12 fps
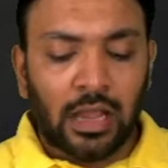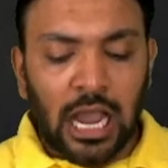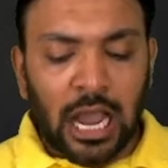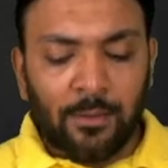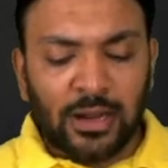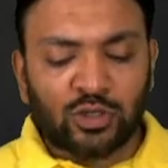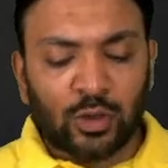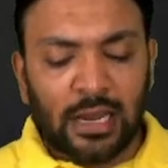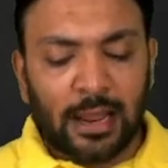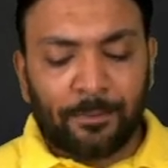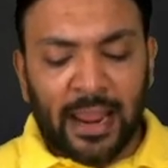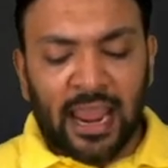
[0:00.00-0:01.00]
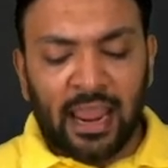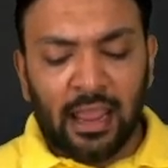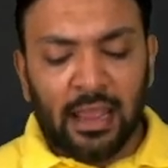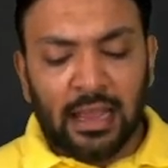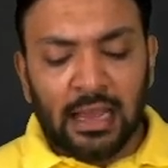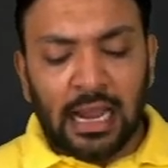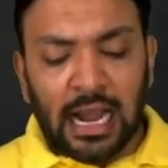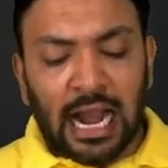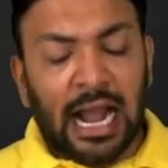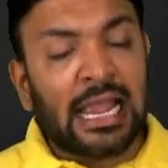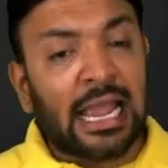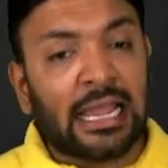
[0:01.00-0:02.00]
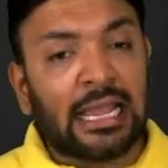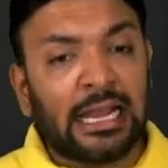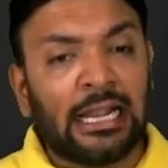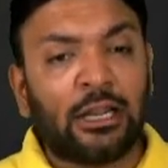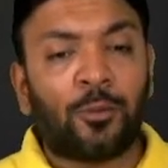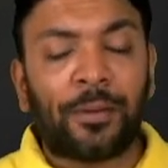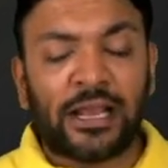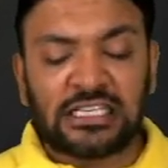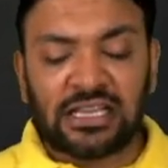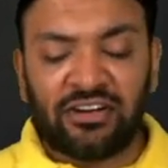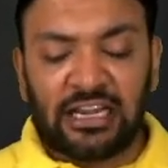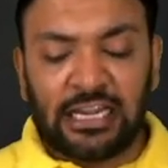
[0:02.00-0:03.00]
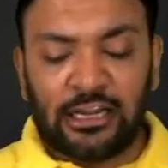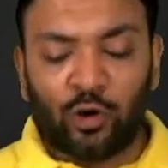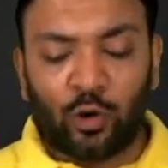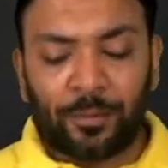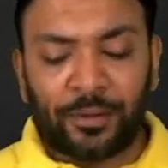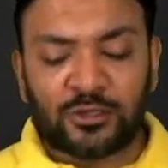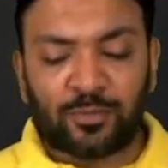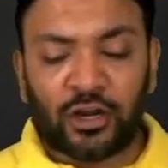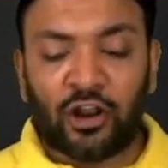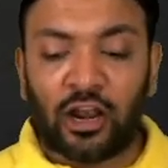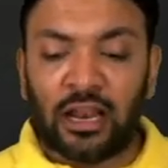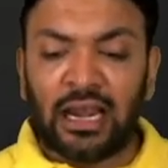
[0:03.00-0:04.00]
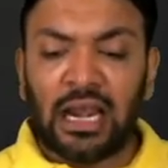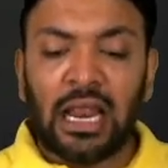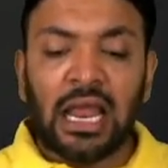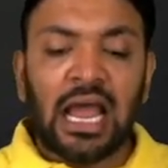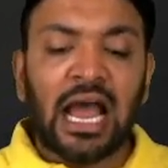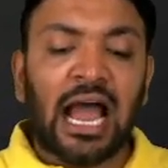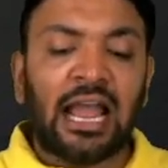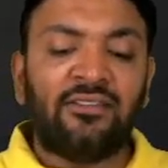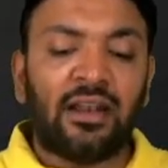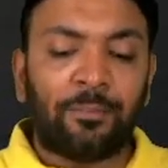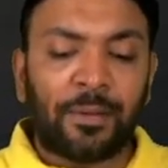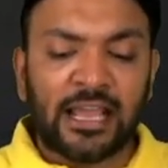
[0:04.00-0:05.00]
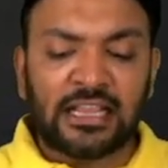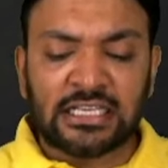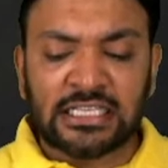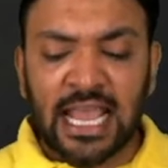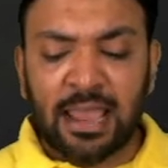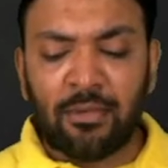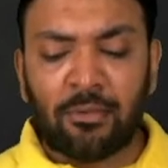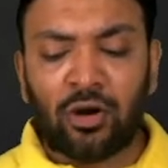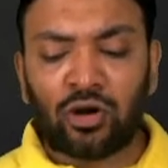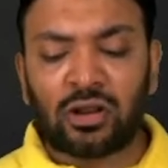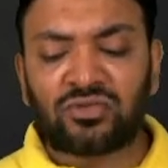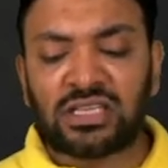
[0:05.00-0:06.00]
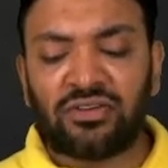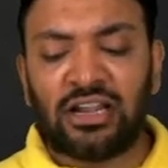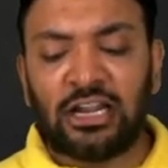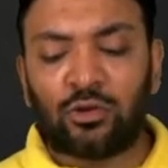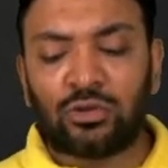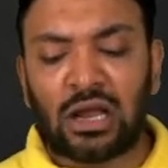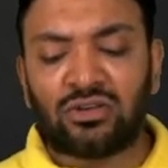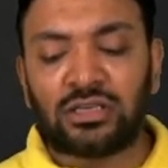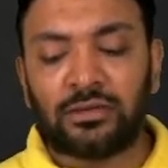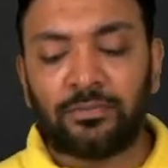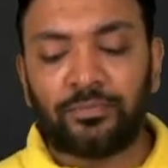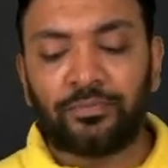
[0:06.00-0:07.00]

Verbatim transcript: How much will I pay? I agreed to pay 72 rupees per dollar. I pay the same amount of 72,000.